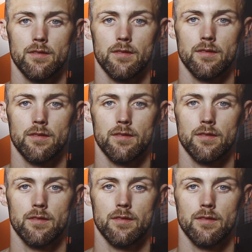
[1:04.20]

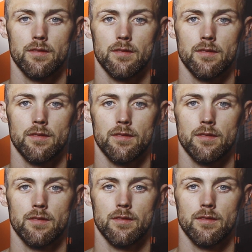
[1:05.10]

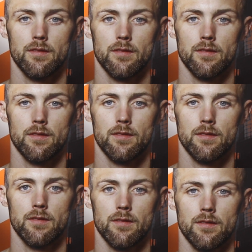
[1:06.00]

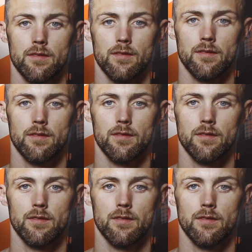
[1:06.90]

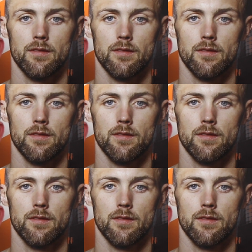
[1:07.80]
(not speaking)